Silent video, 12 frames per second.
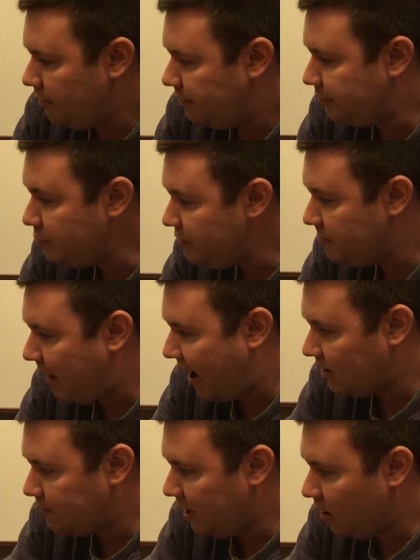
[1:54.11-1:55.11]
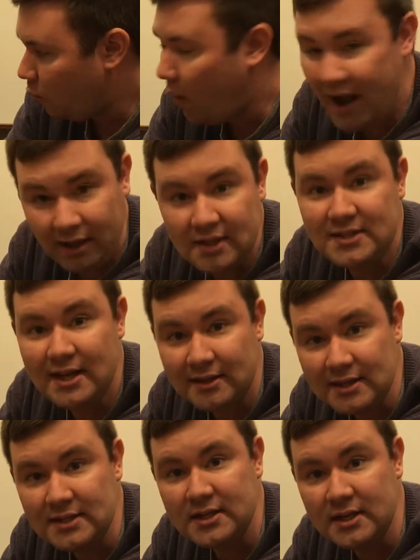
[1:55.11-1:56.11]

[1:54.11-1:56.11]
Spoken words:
through the magma while it's at these